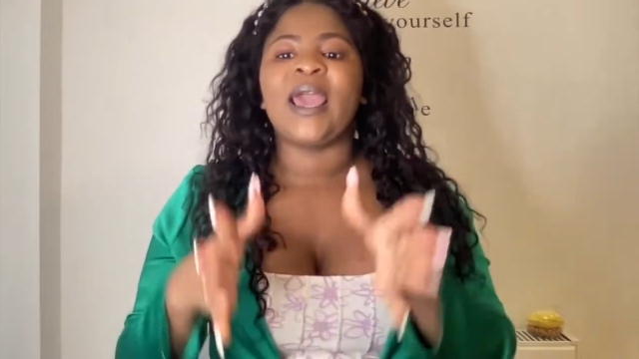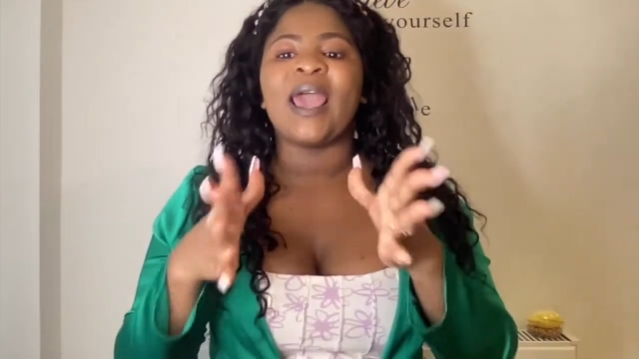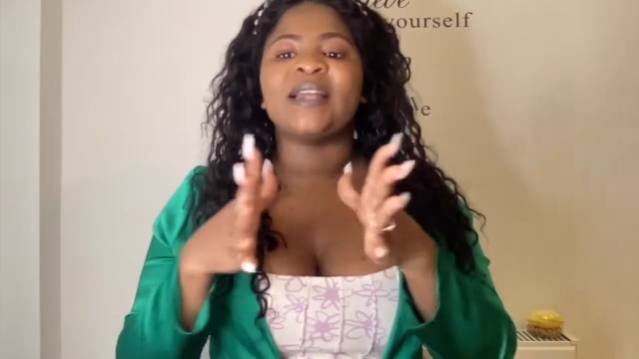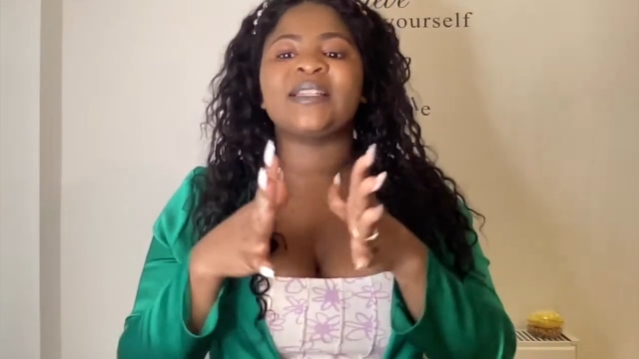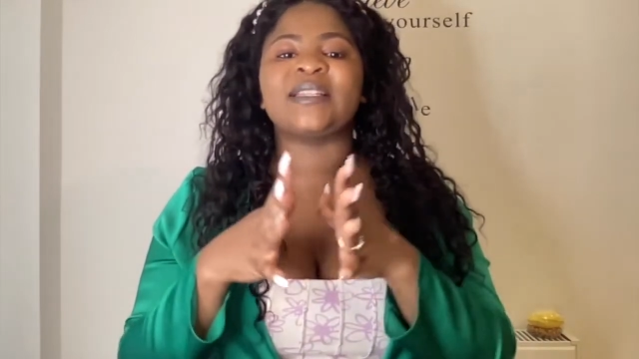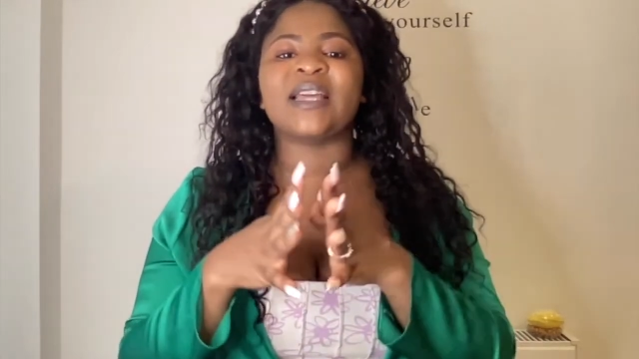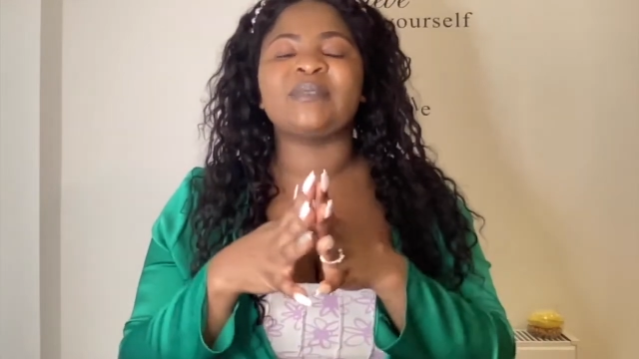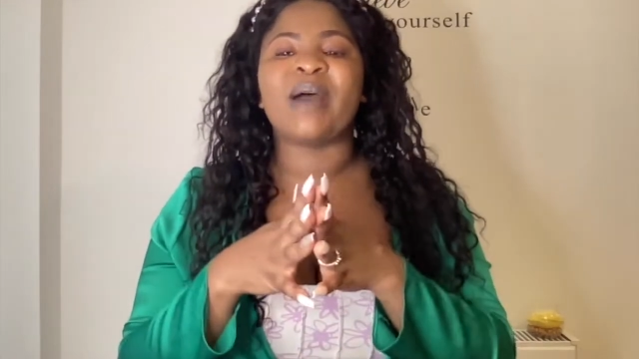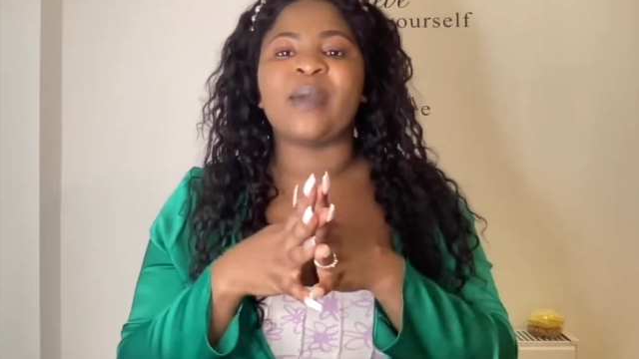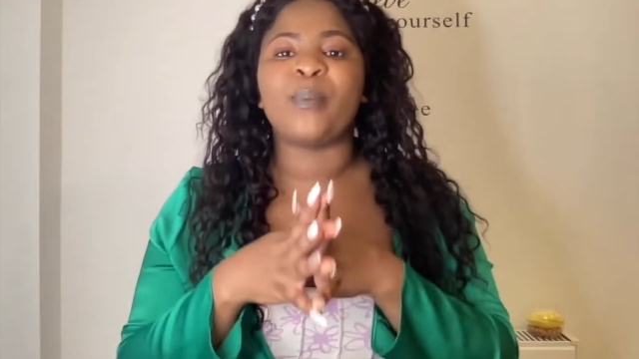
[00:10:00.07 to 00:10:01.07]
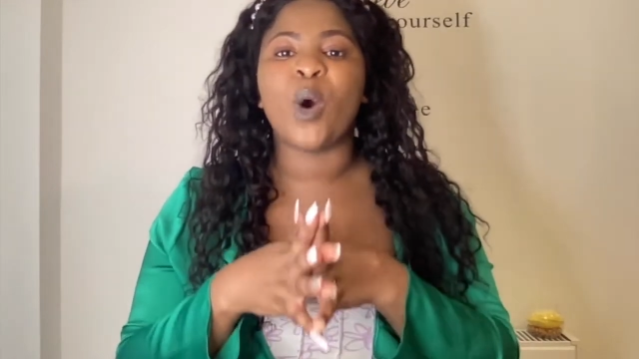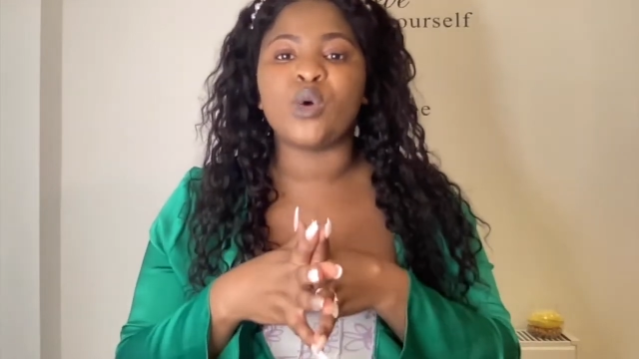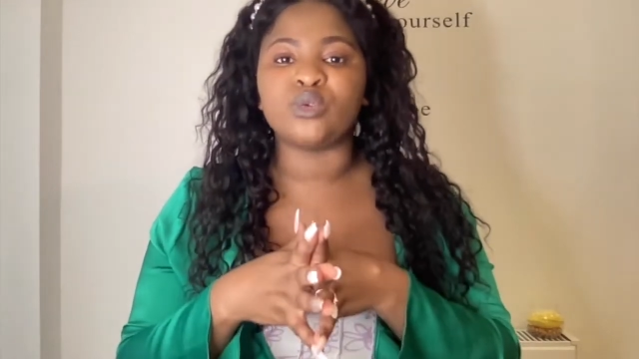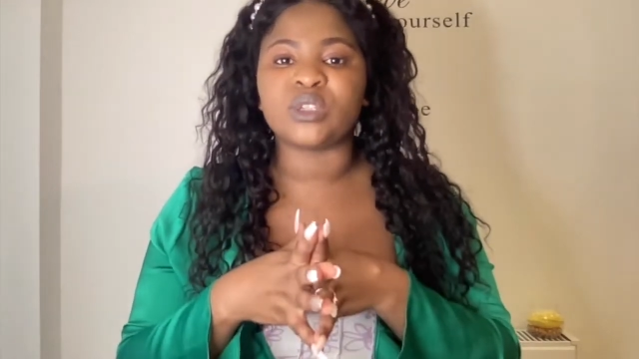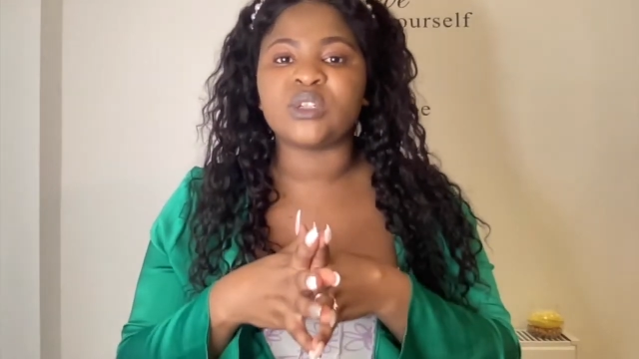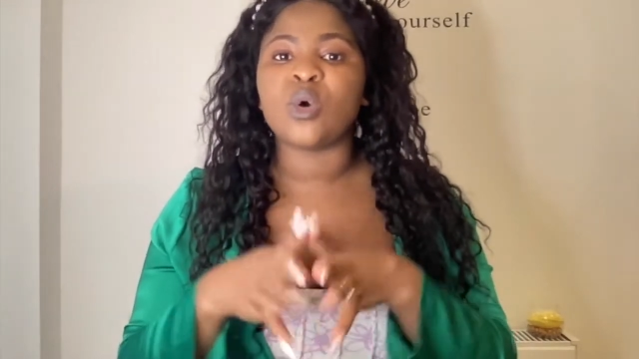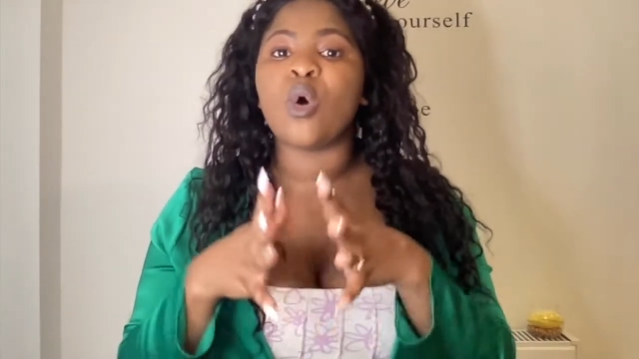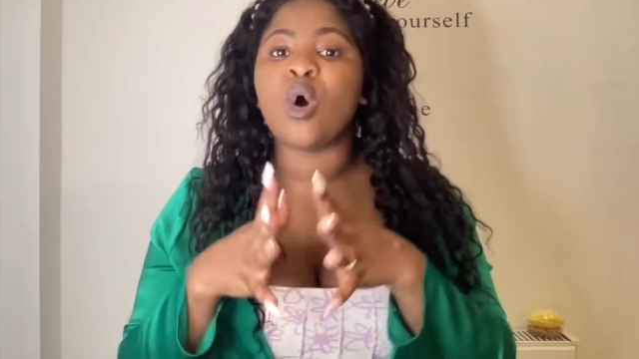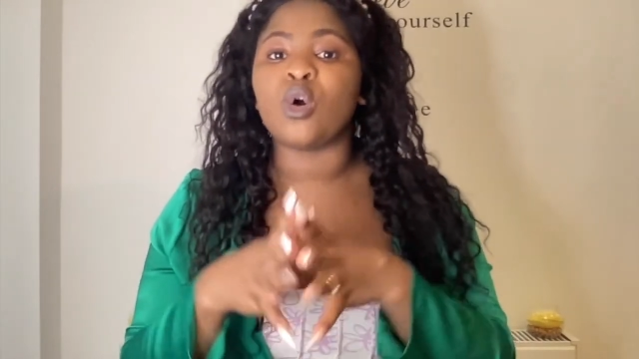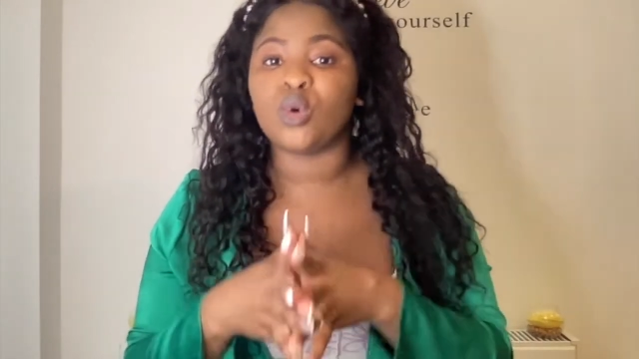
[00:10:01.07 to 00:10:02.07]
and sent by post
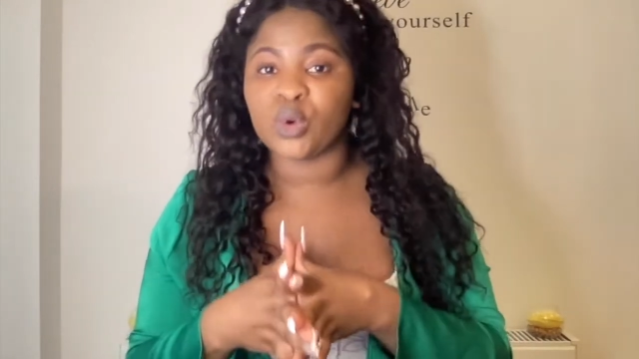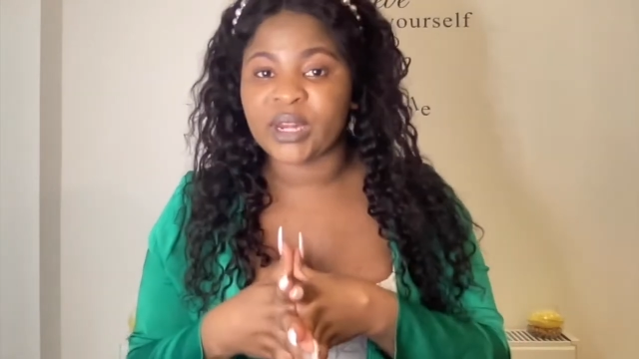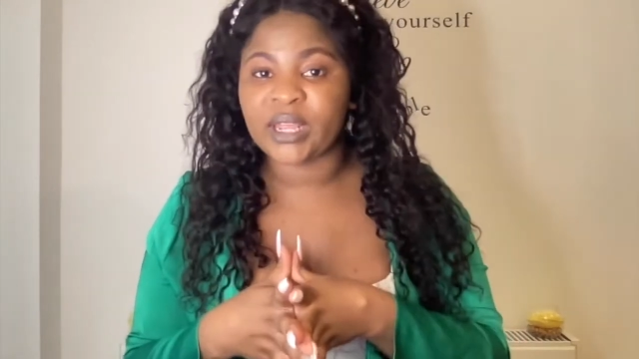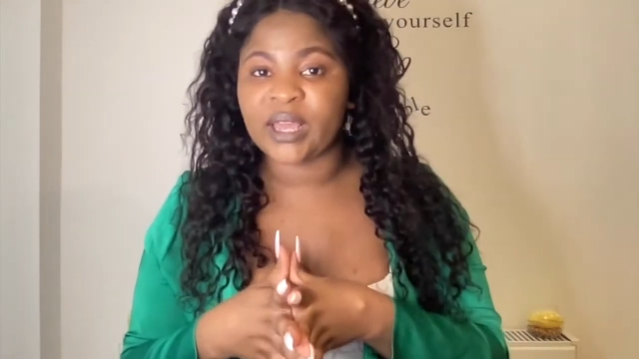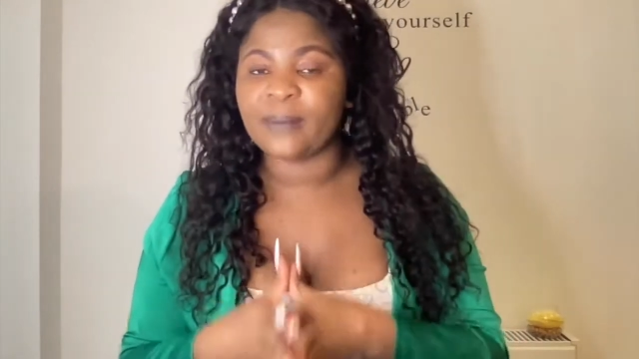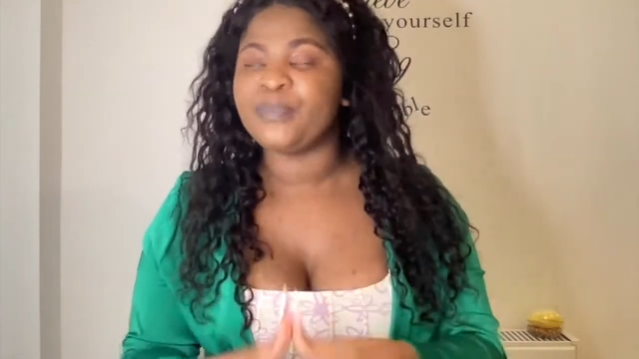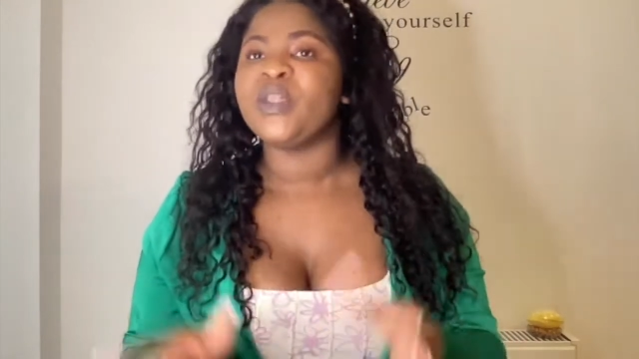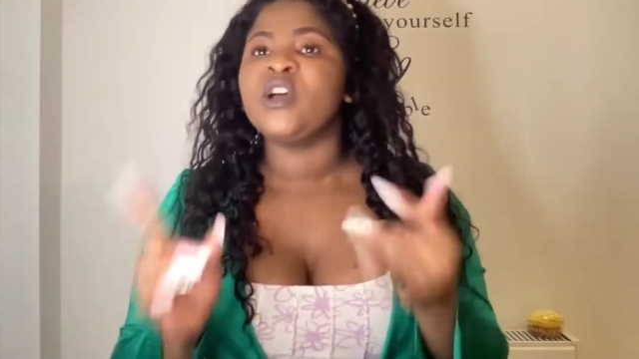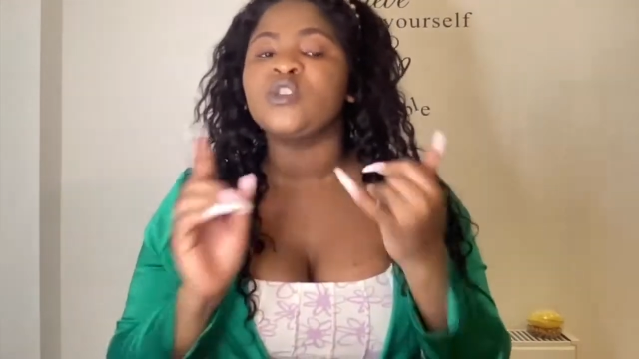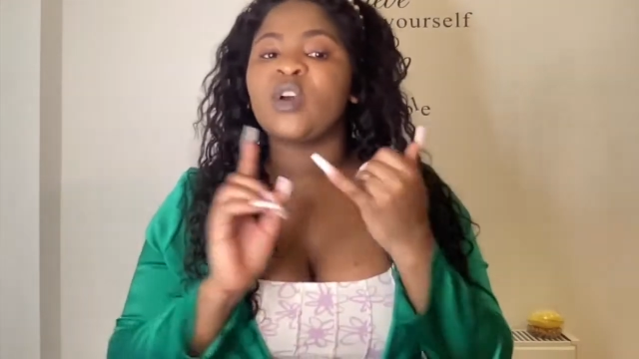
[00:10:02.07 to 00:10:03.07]
or courier. So